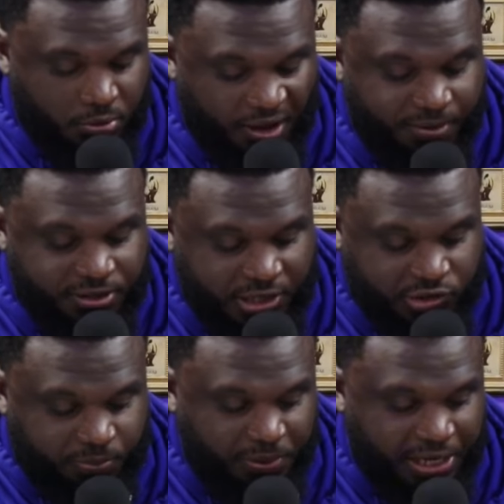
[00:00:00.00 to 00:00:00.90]
How many jobs
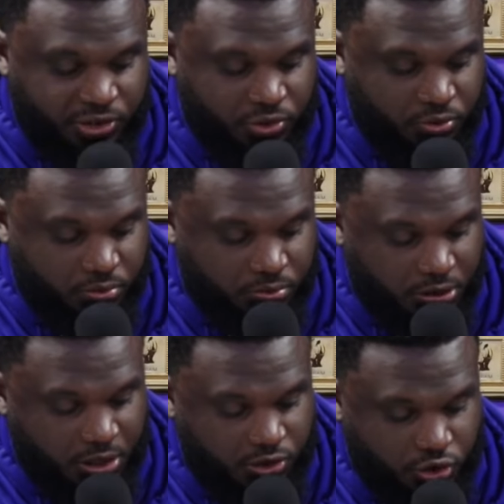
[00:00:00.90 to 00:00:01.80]
you apply to?
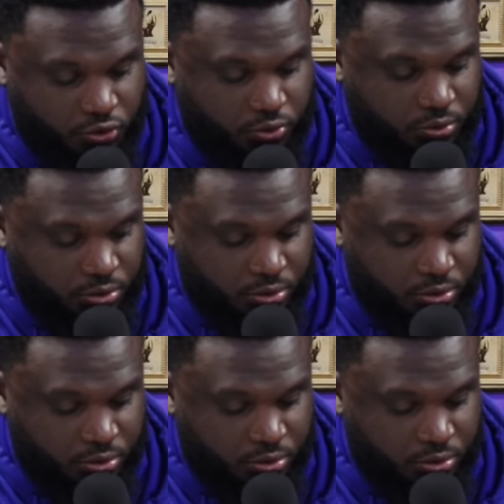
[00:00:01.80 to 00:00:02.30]
Uh, two.